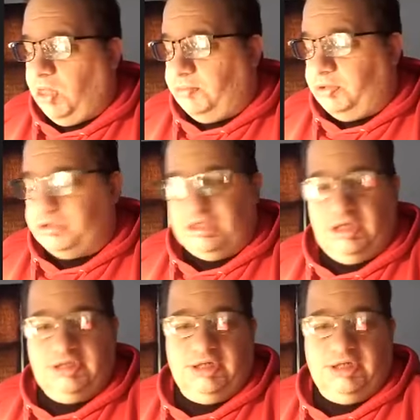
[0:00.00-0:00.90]
Post Geek
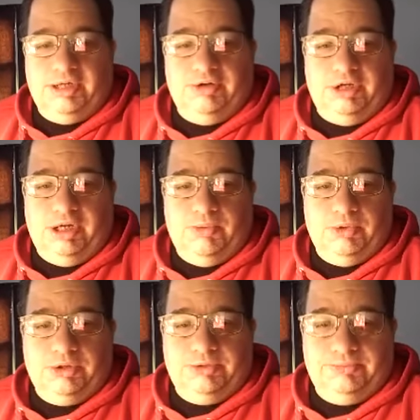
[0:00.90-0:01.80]
Singularity
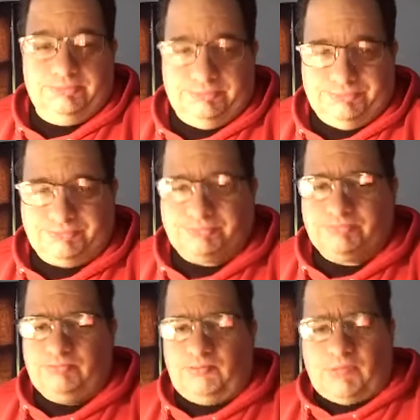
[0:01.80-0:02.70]
Network,
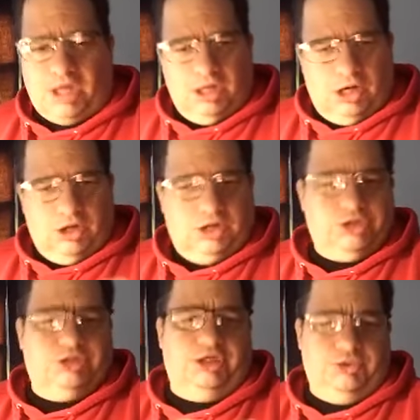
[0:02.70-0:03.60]
or I should
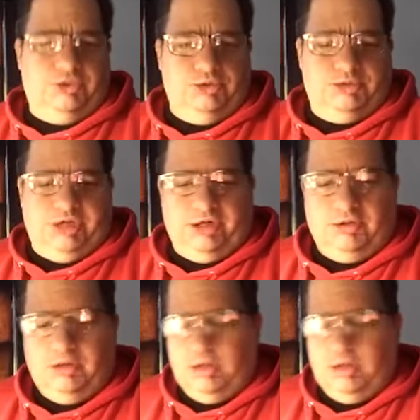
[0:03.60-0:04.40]
say YouTube channel.